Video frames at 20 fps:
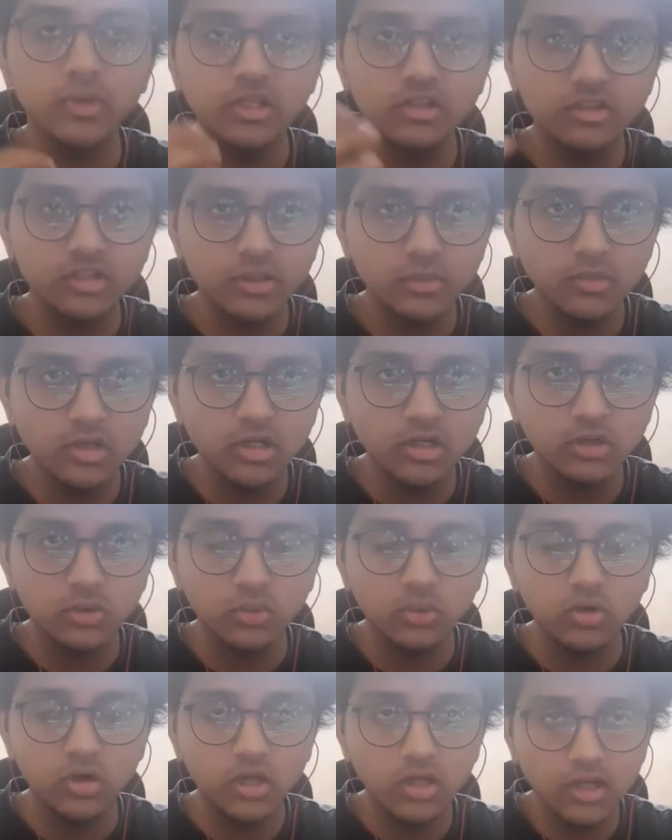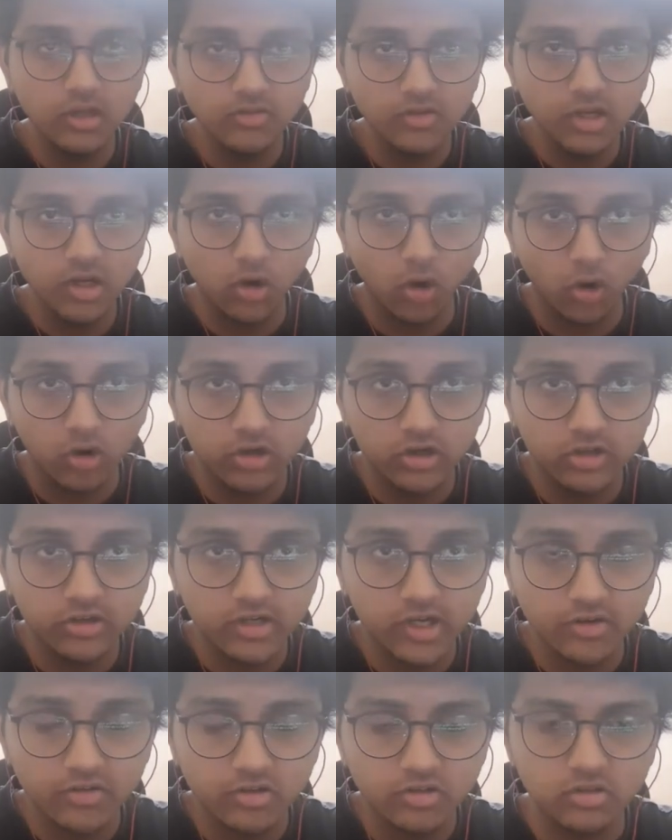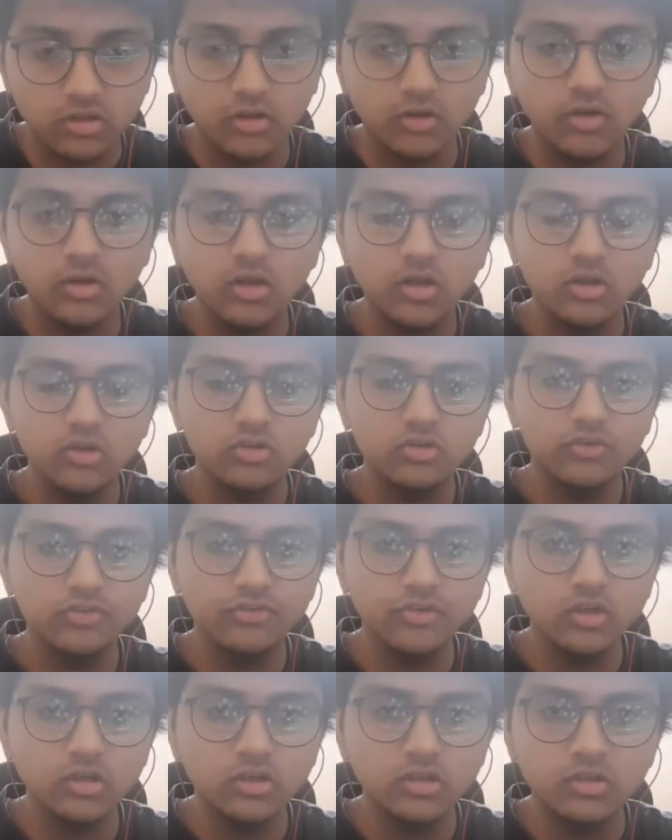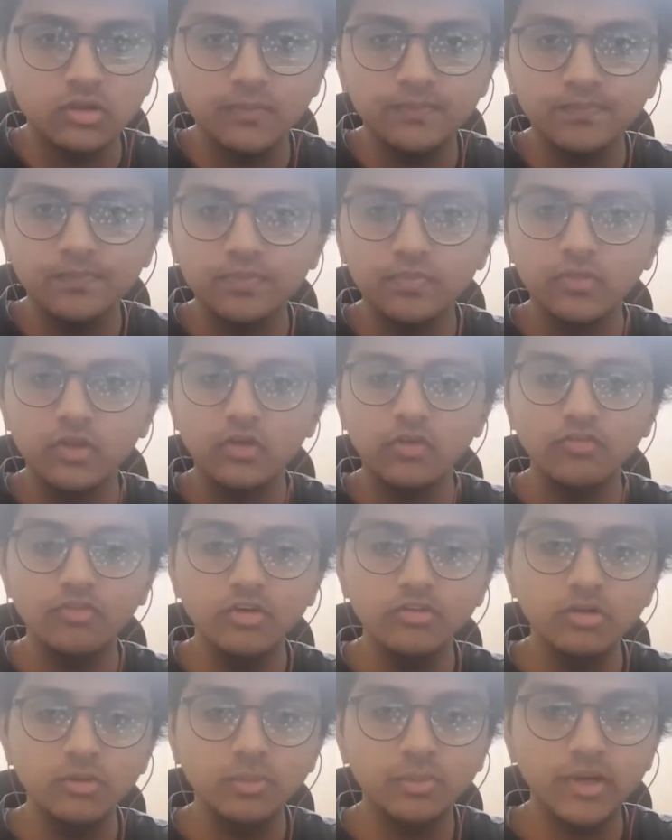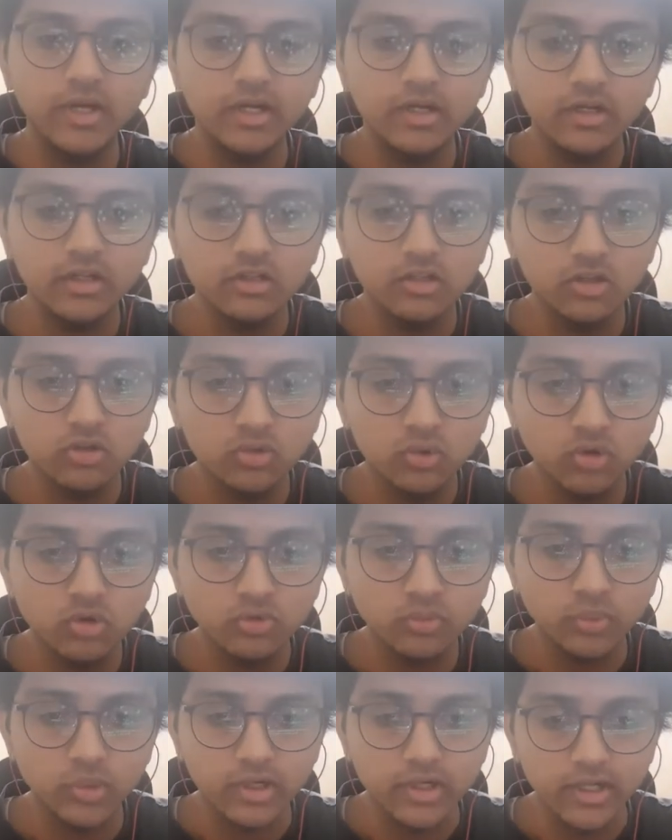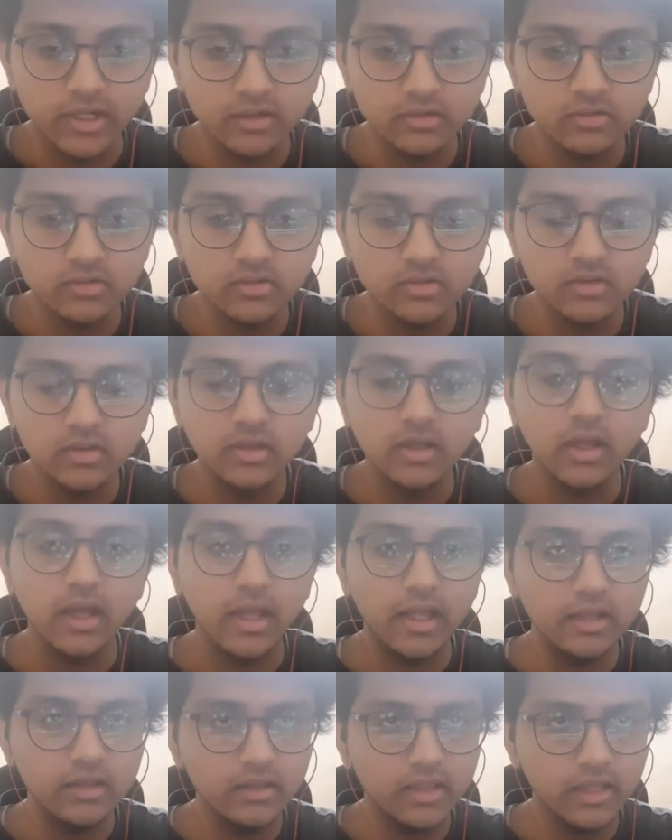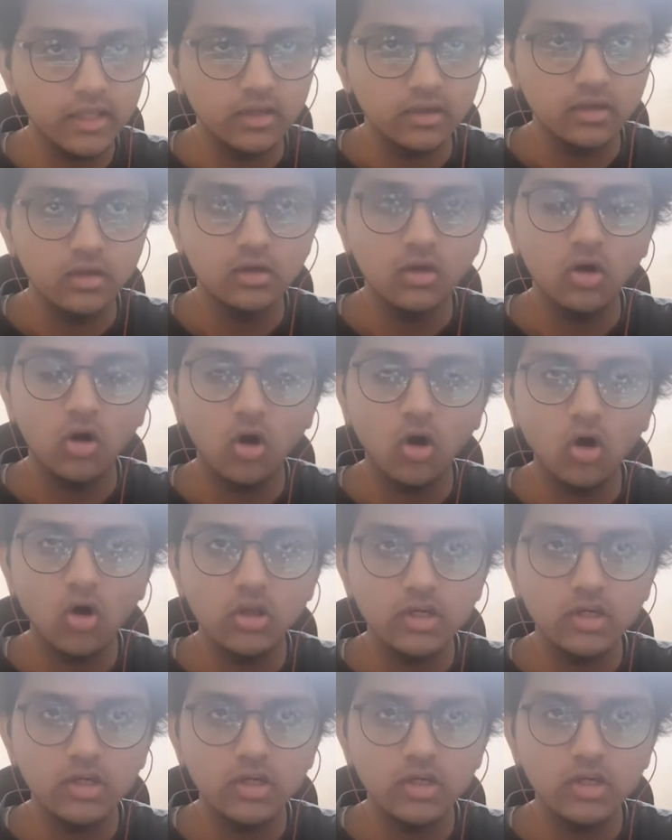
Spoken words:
is similar to a level order traversal. So first, we will print the source vertex and then all